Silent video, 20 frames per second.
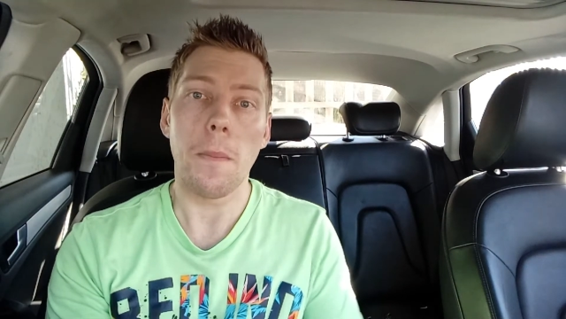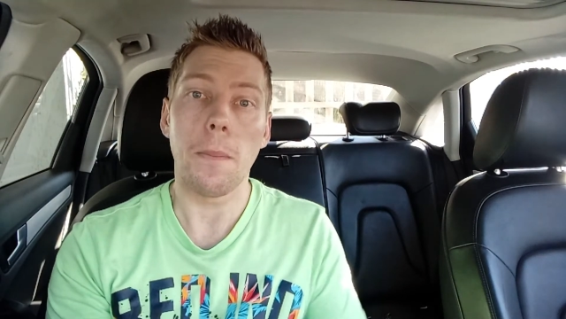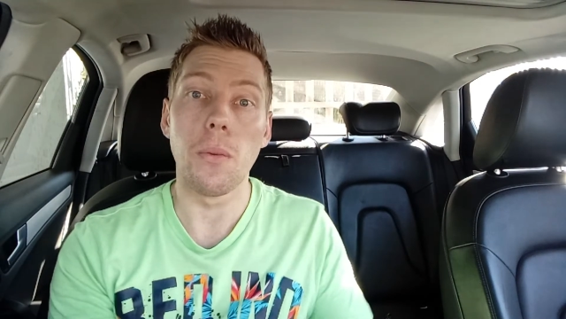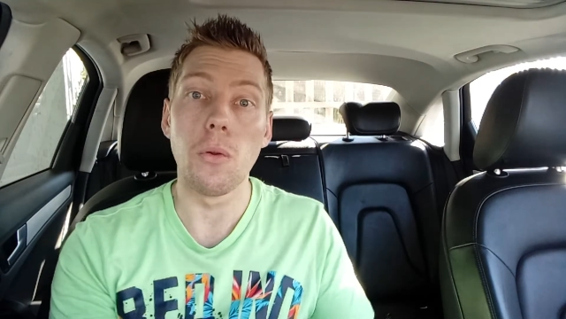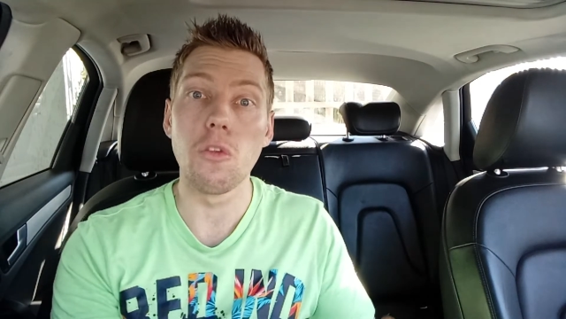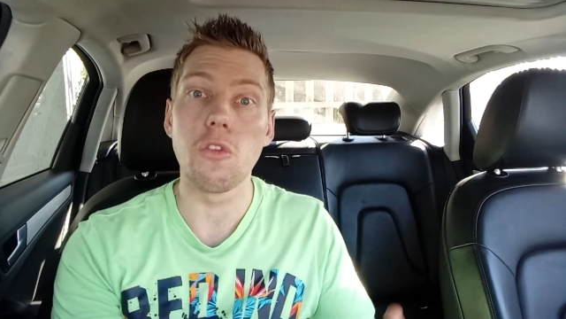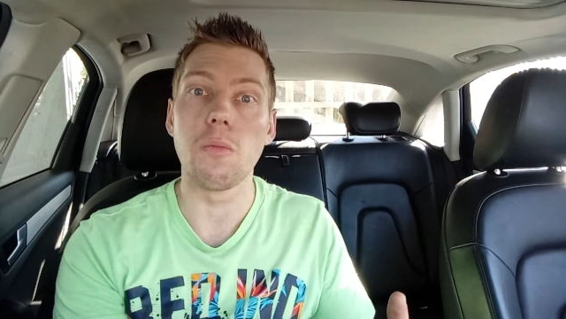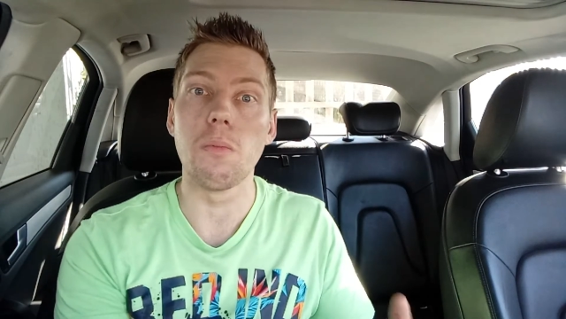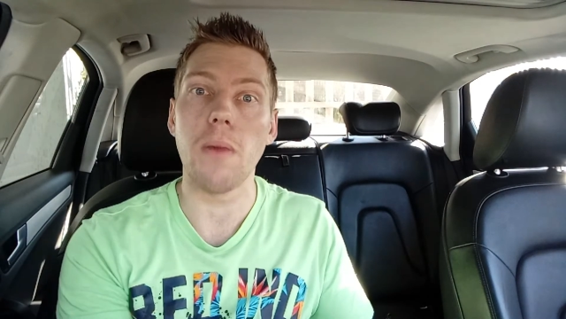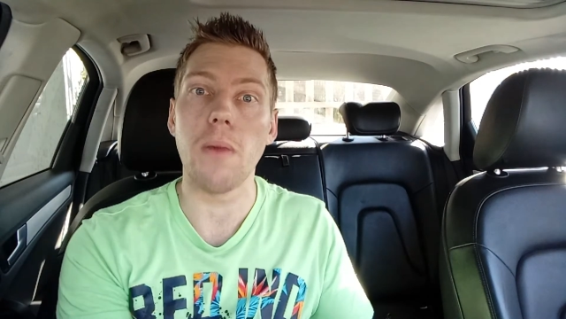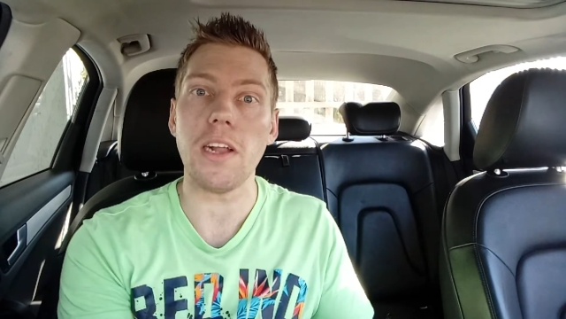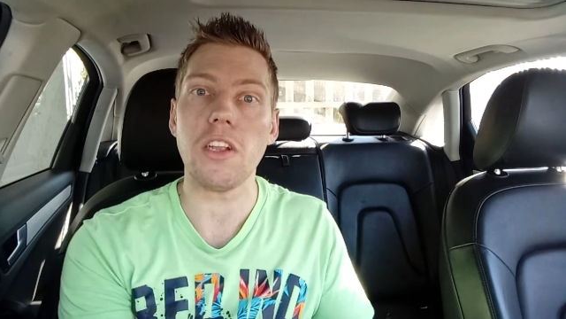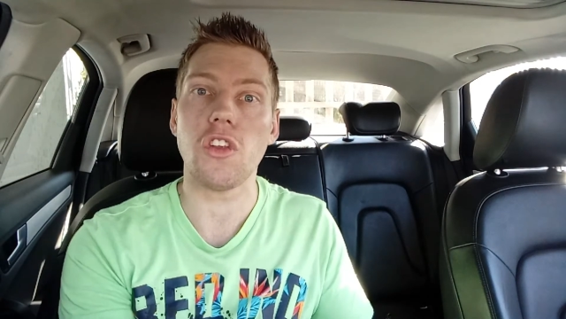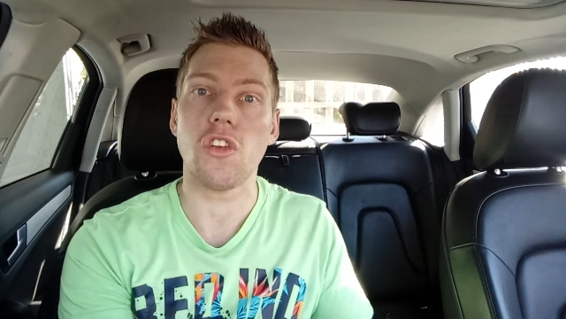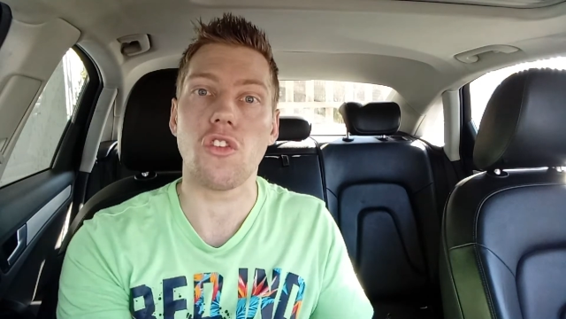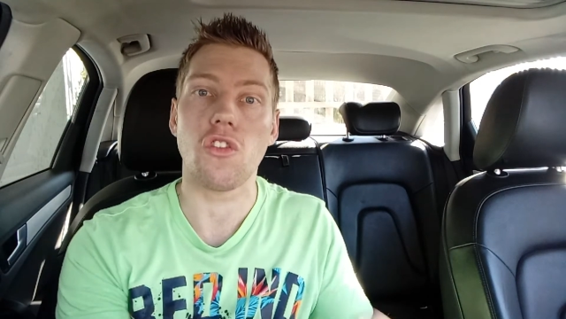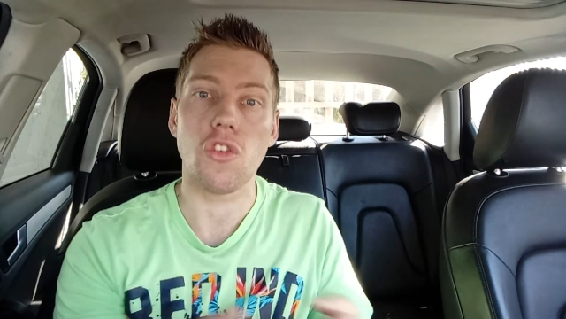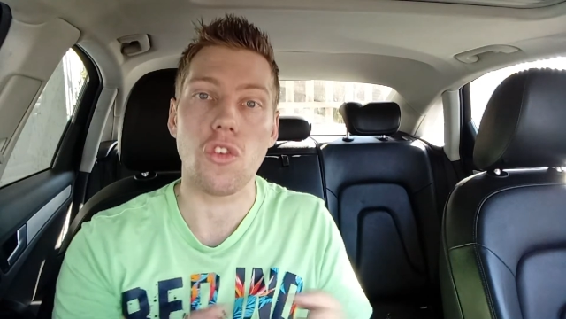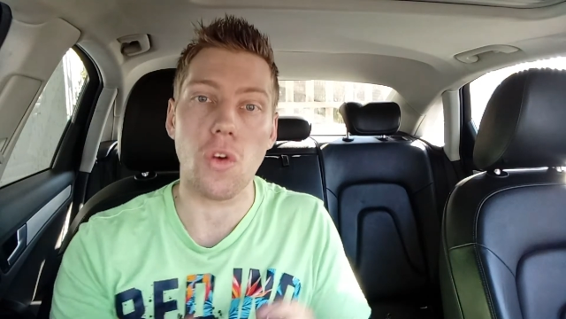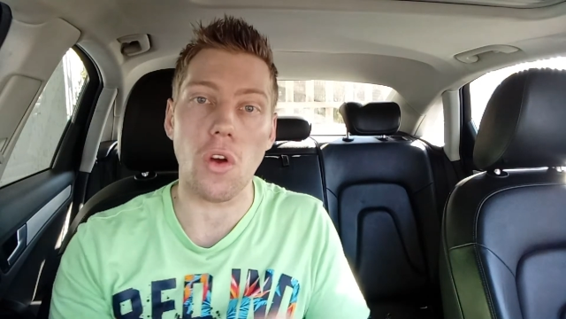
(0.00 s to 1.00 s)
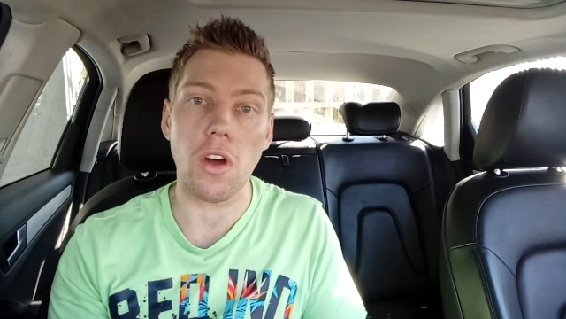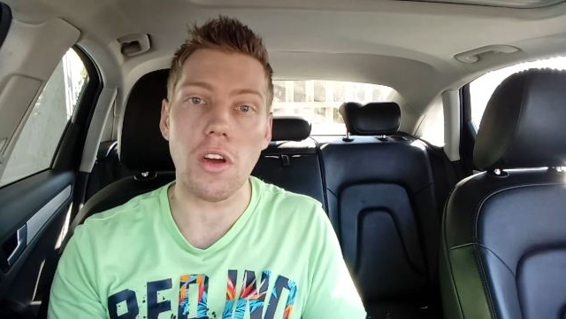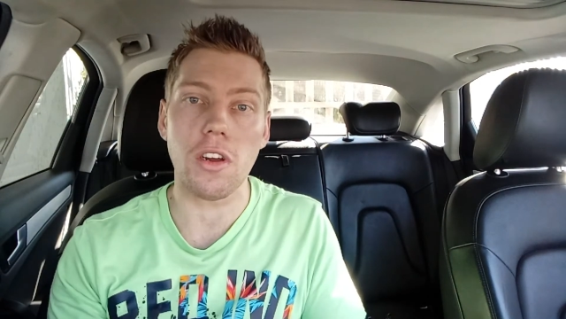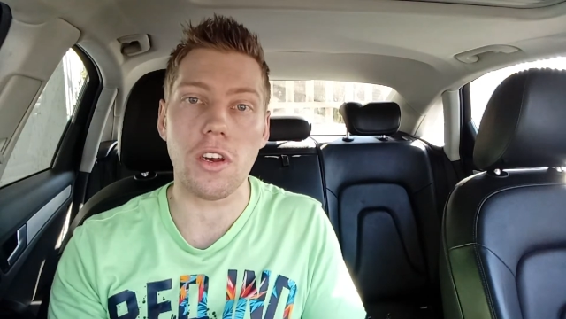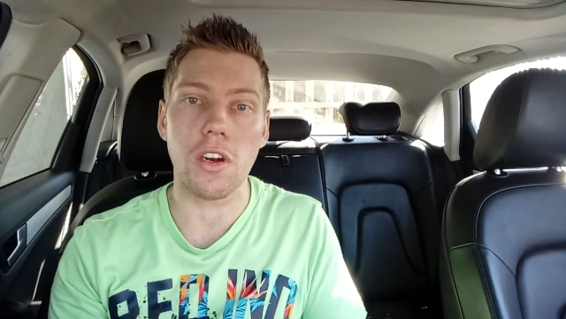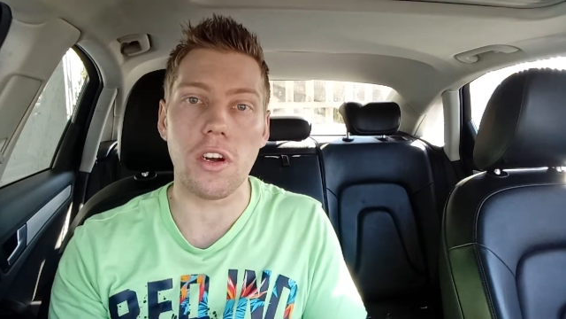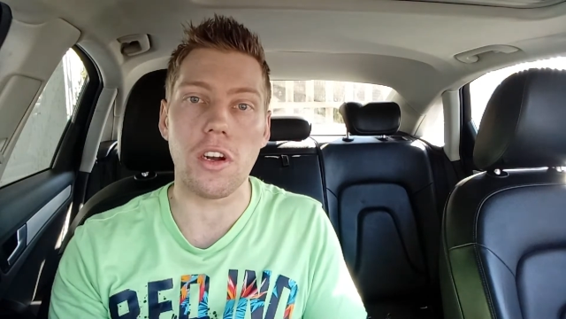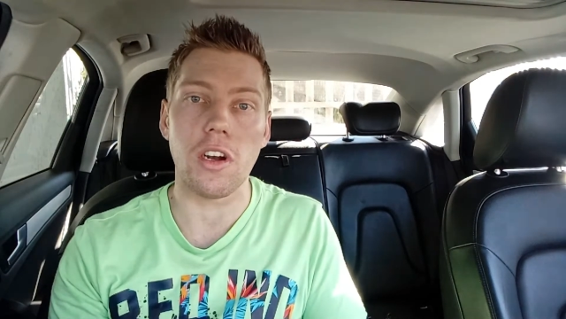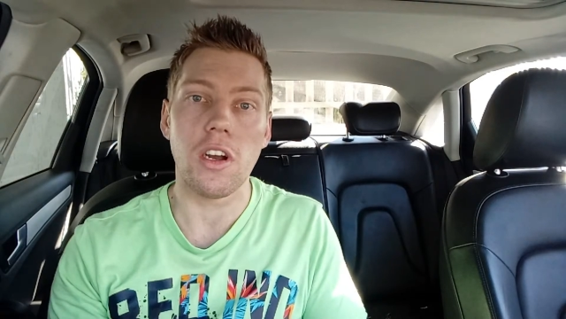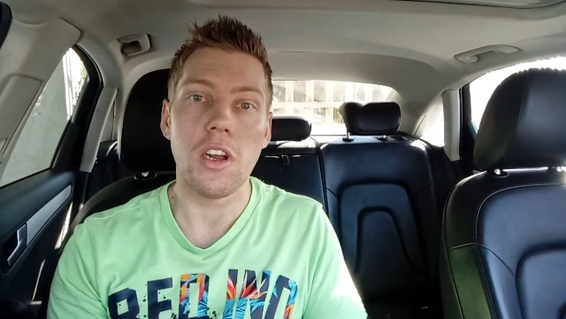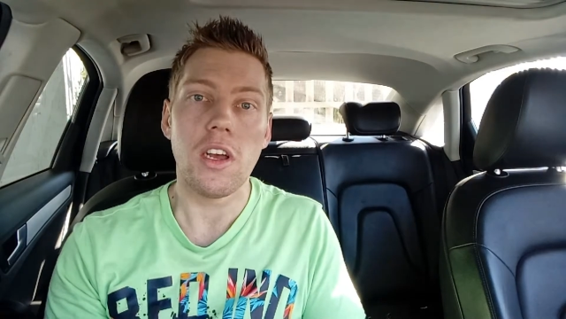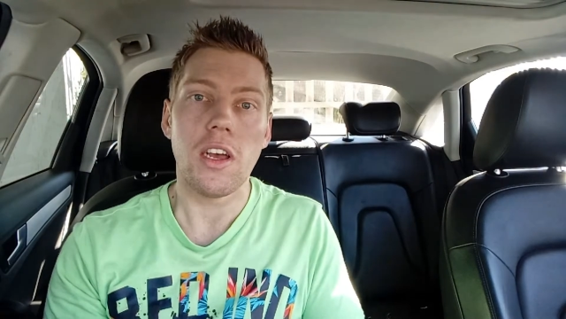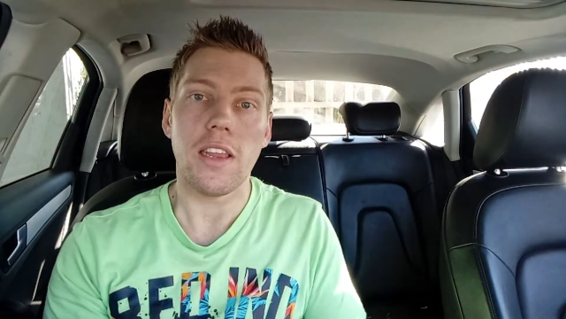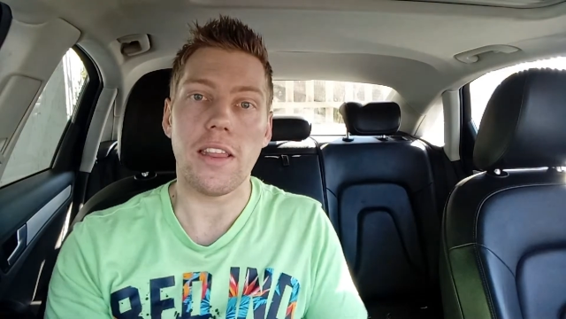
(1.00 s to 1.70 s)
pulls much stronger